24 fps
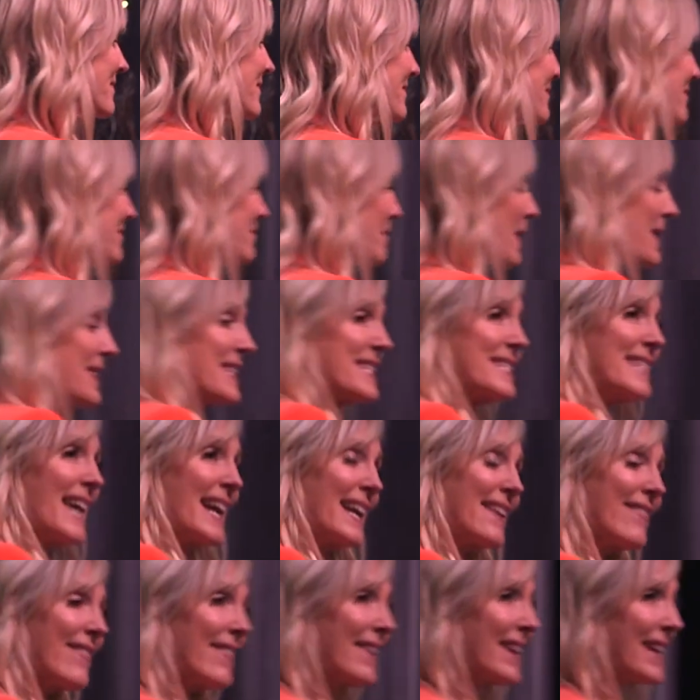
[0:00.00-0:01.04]
But the
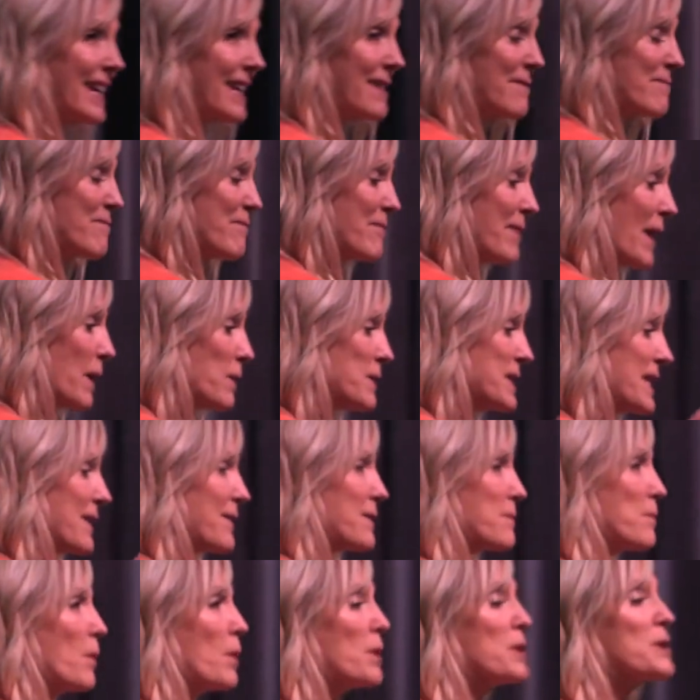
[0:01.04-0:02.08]
second thing that was even
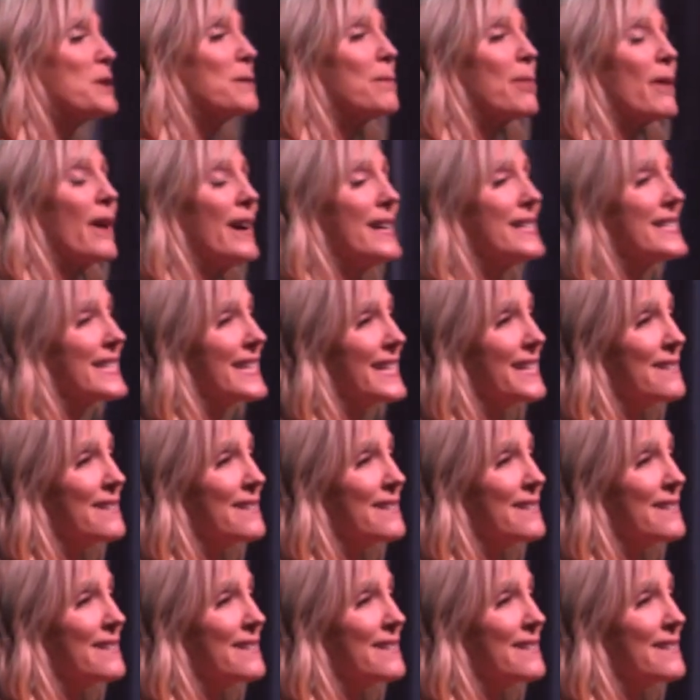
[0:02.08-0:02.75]
more surprising